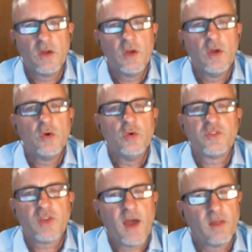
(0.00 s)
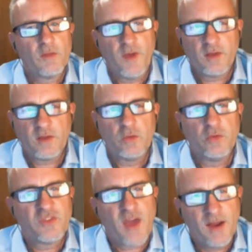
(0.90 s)
whose
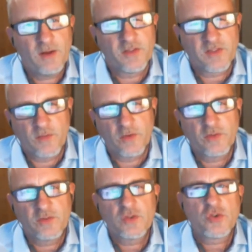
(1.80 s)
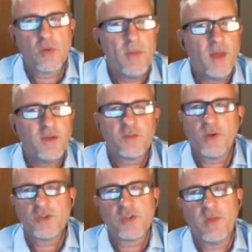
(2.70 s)
tireless efforts, tremendous
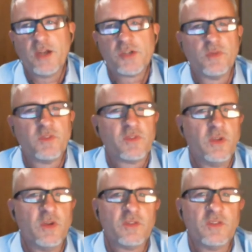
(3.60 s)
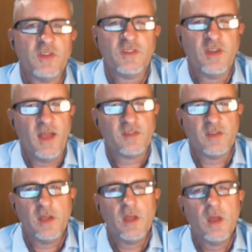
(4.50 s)
project management skills, and
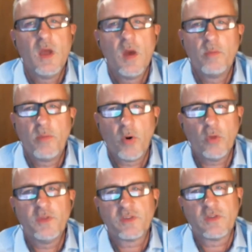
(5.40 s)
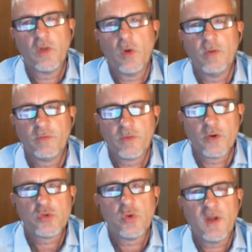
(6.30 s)
tenacity pulled this global
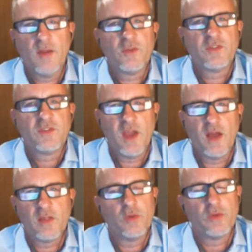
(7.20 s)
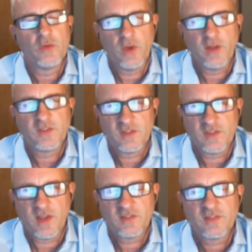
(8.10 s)
virtual conference together with great
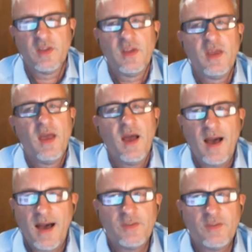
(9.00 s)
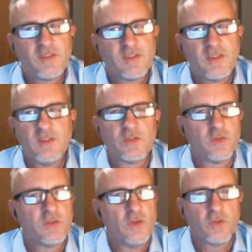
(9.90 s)
success. Obviously, this was
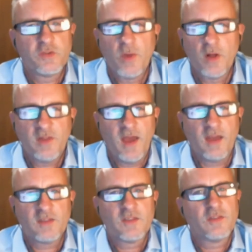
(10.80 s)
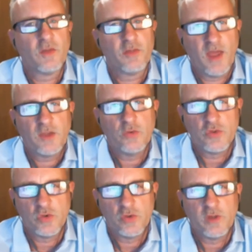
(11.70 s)
no small task, so thank you,
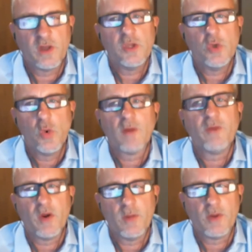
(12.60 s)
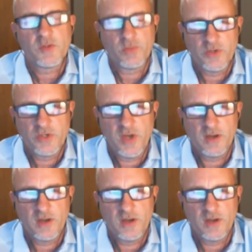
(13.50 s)
Julia. You are very much appreciated.